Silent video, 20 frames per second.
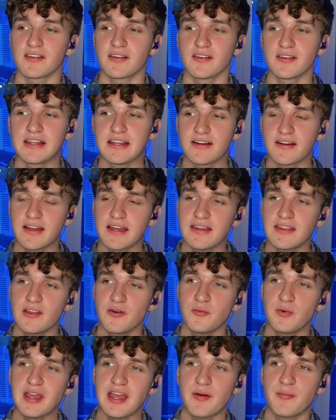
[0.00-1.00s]
earlier in the
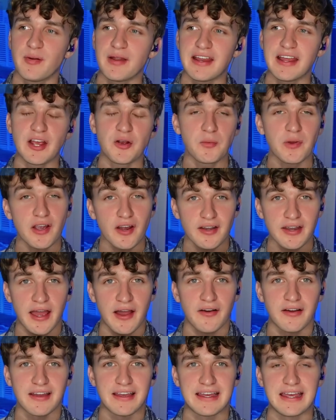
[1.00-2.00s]
week, but here we are
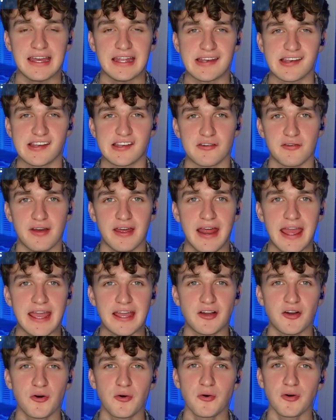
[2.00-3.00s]
now getting to it. A
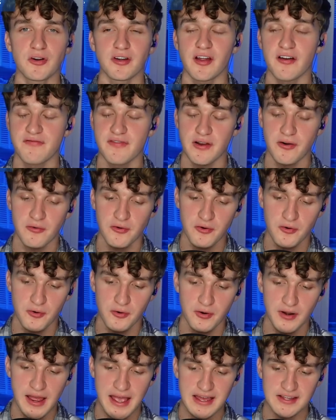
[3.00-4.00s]
federal
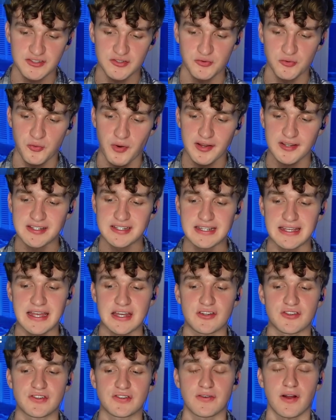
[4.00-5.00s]
court has once
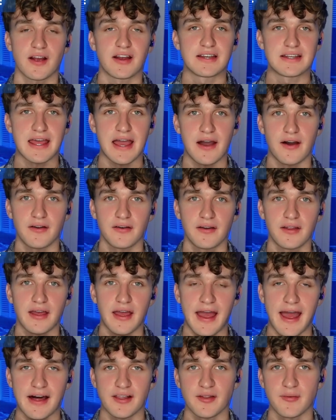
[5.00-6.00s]
again struck down
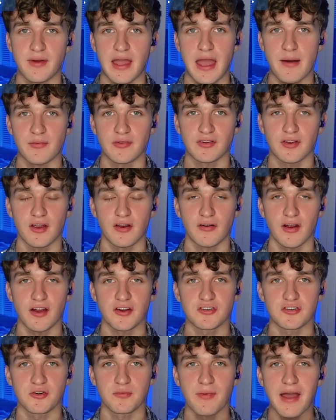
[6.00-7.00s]
Alabama's
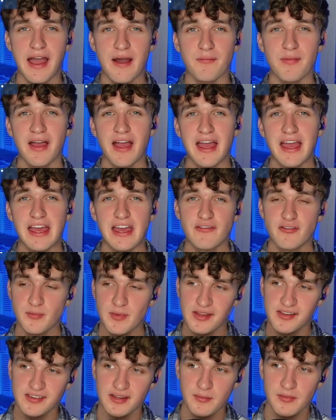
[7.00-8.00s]
congressional map. If you
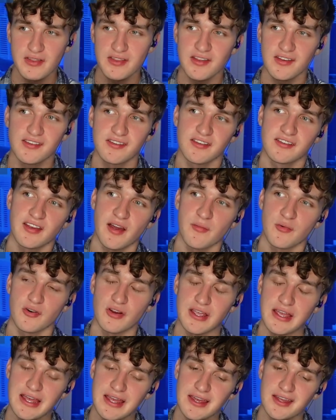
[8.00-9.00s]
missed some of this, the
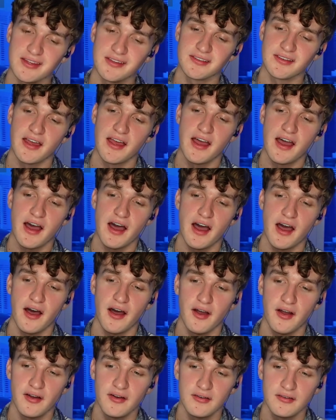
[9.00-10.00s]
summary is
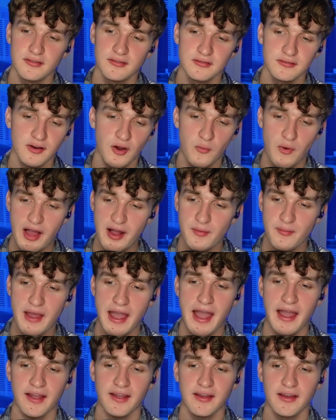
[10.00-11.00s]
a while
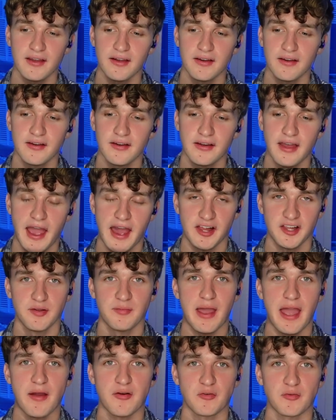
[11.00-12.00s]
back,
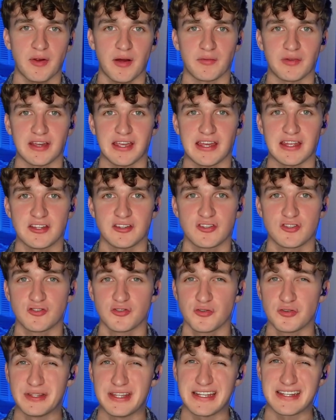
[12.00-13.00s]
Alabama Republicans
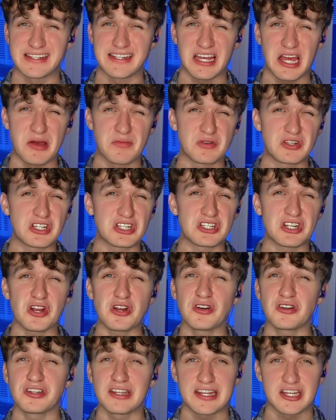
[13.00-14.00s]
drew this
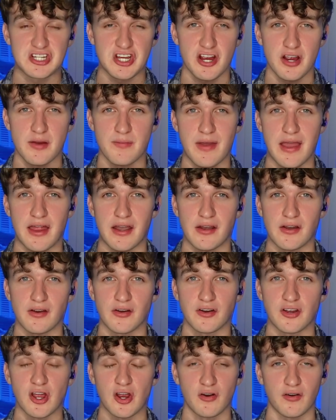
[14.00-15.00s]
absurdly
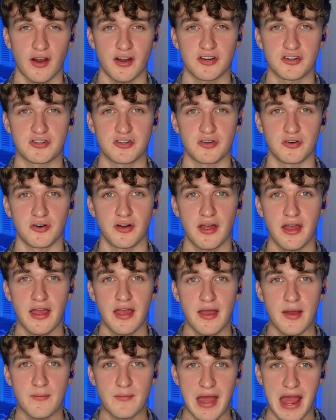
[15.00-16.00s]
gerrymandered congressional
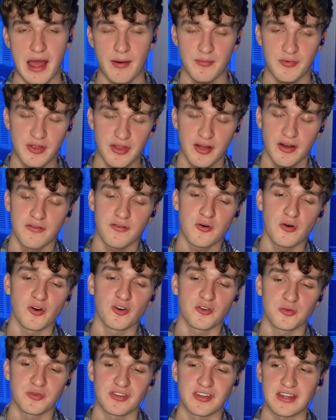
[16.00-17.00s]
map that, of
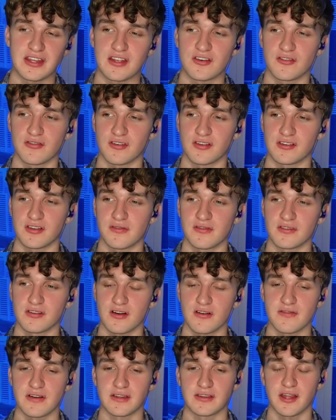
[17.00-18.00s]
course, was in the interest of
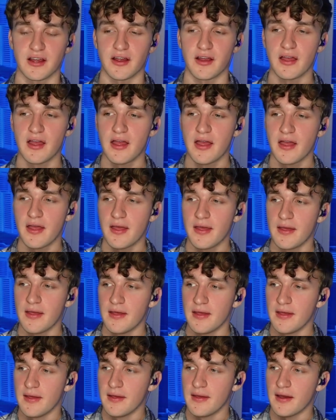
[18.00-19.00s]
serving their
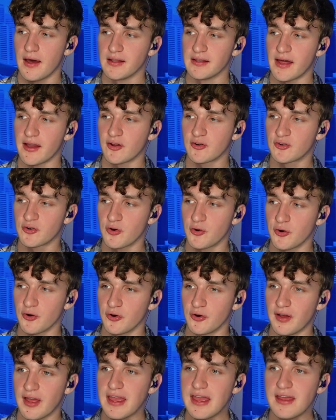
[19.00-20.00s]

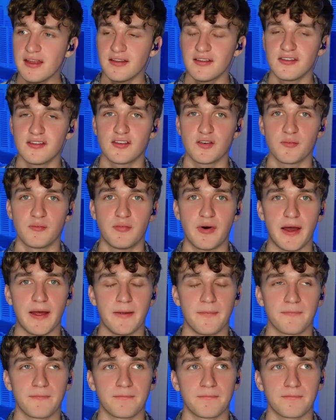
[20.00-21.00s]
electoral ends, but